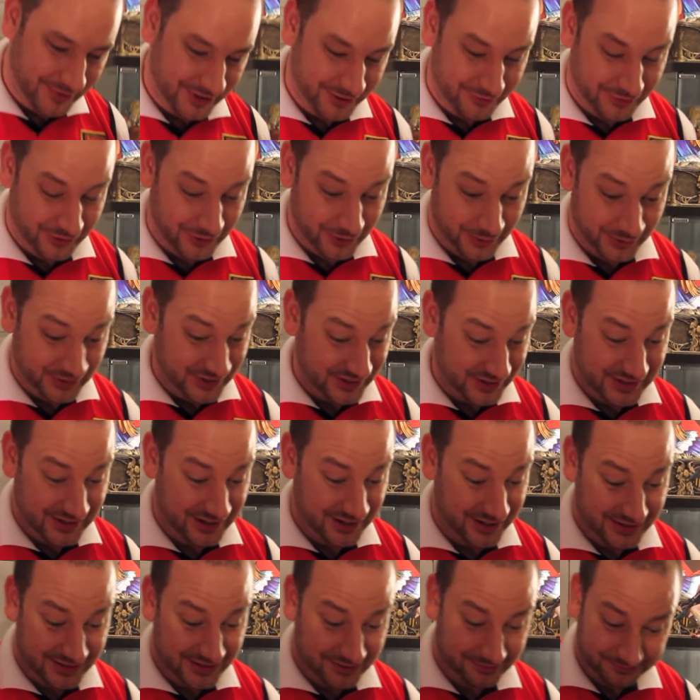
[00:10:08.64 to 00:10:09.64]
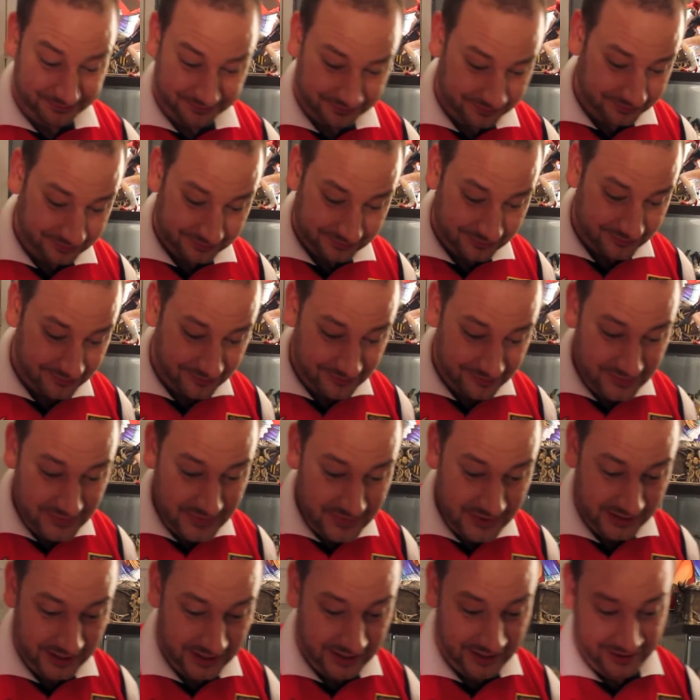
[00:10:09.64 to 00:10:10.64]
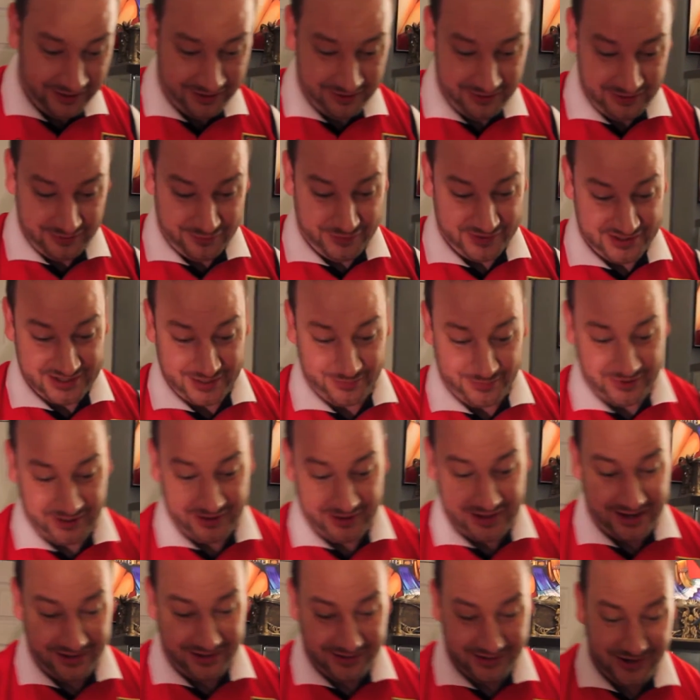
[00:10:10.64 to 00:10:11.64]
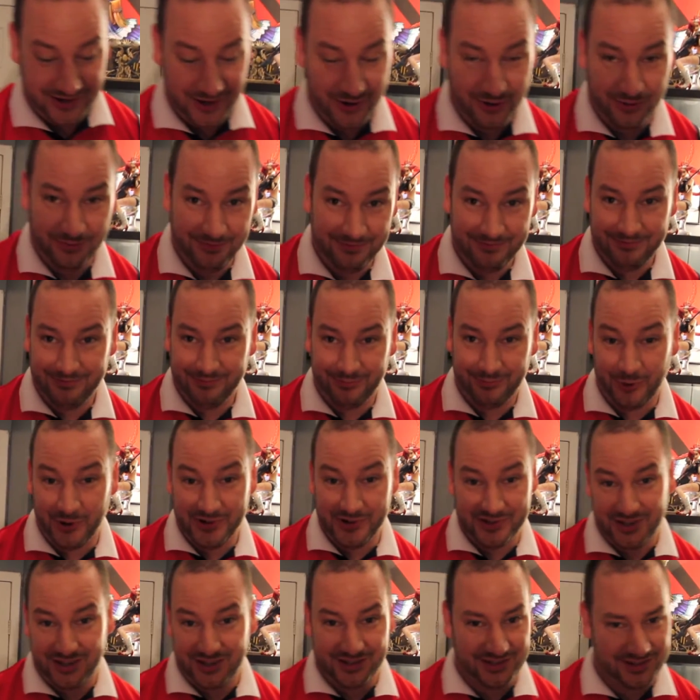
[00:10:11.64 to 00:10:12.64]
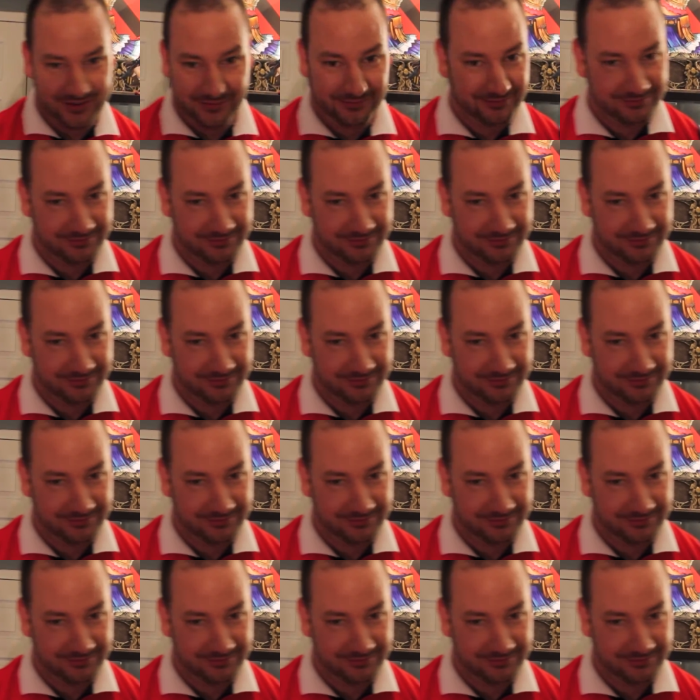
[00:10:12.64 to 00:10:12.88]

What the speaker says: if you know what this is, and if it's something that's, you know, poisonous,